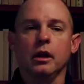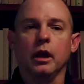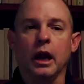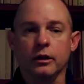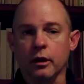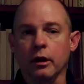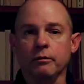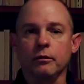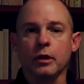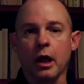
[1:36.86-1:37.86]
and
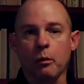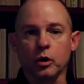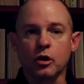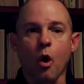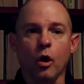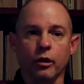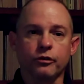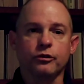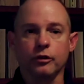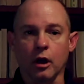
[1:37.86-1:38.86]
then that would
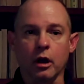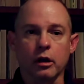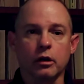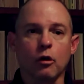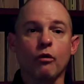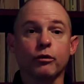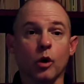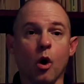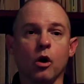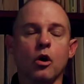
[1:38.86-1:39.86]
cause
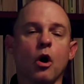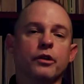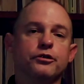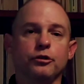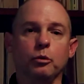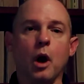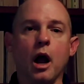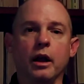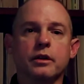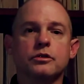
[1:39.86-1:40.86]
overall costs to
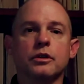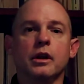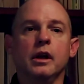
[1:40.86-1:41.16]
rise.